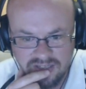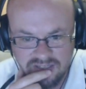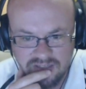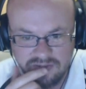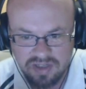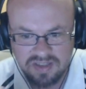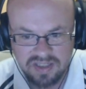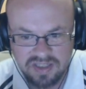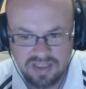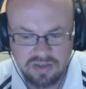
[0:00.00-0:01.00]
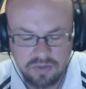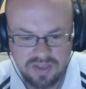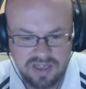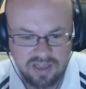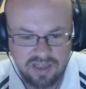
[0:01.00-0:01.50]
succeeded in doing things
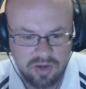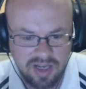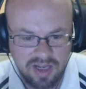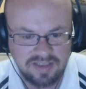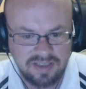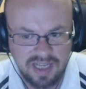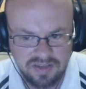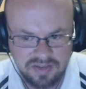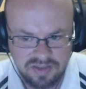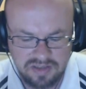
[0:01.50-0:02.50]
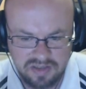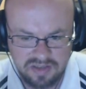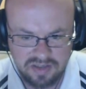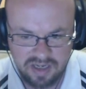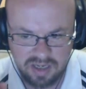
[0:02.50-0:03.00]
like, you know, LED lenses.
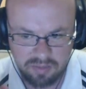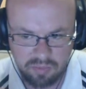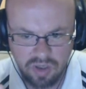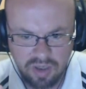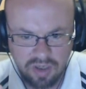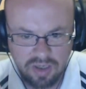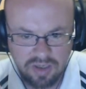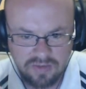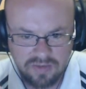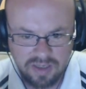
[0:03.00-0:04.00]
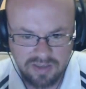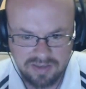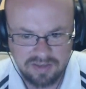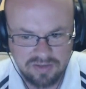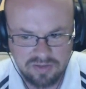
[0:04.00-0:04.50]
They did
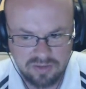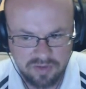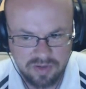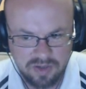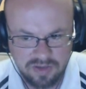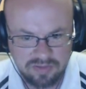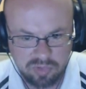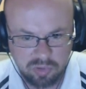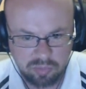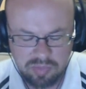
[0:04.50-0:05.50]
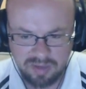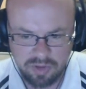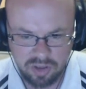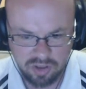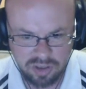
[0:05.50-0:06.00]
sort of a simple
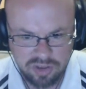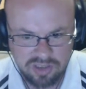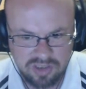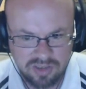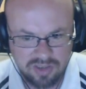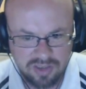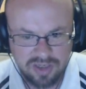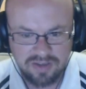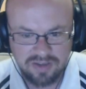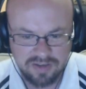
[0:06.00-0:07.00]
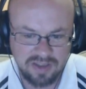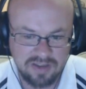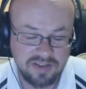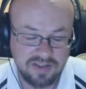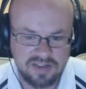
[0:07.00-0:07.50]
cutting machine. They
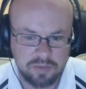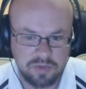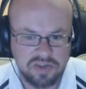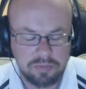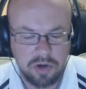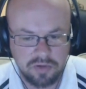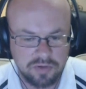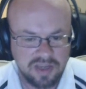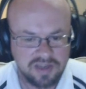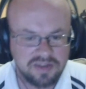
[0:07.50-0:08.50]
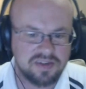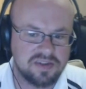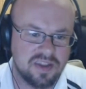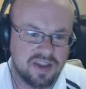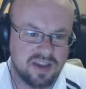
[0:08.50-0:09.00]
tested with smartphone cases that
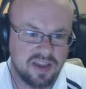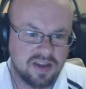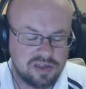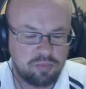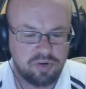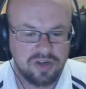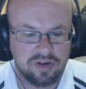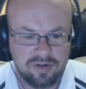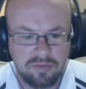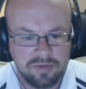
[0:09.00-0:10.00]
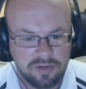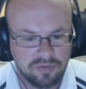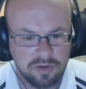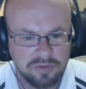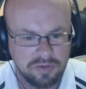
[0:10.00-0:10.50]
they could actually print around your
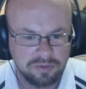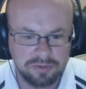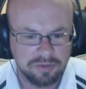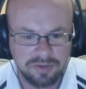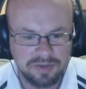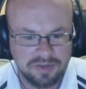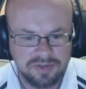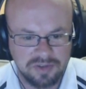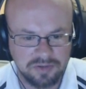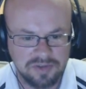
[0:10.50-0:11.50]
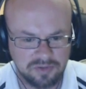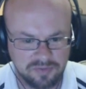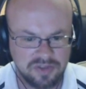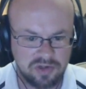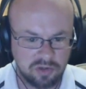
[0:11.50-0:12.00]
phone, so it's sort of a
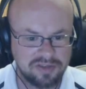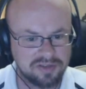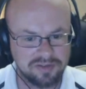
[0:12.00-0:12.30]
solid